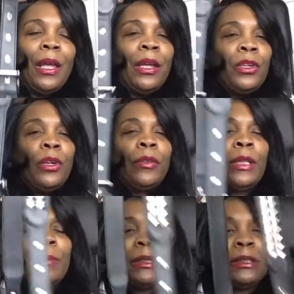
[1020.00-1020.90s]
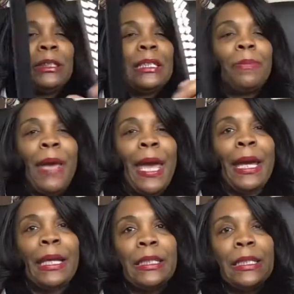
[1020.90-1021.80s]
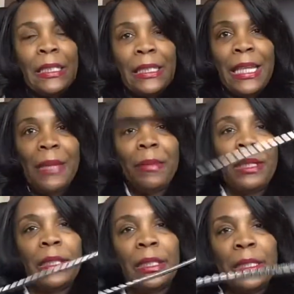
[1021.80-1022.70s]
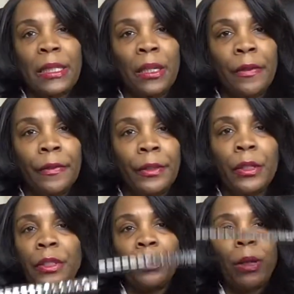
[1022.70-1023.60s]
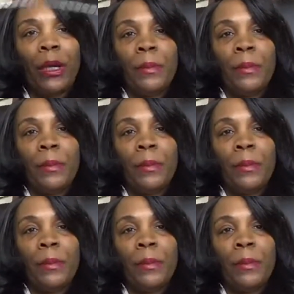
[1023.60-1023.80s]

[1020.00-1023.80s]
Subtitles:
You don't need much. This bag is the statement in itself. You could just wear a